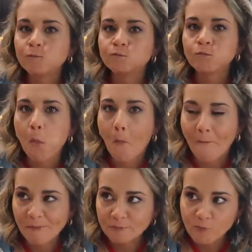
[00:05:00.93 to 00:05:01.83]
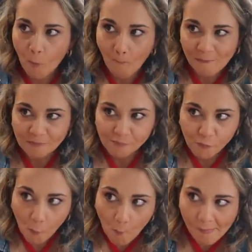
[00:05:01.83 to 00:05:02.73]
But I like these
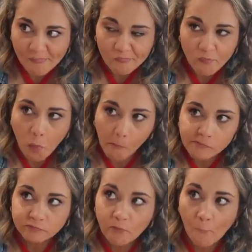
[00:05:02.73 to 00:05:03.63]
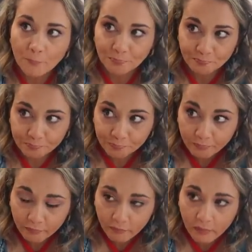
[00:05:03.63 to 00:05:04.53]
ones, so you're gonna wear these
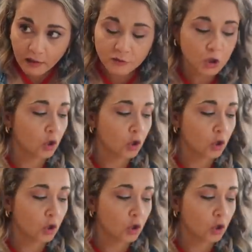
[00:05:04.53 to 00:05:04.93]
ones, maybe?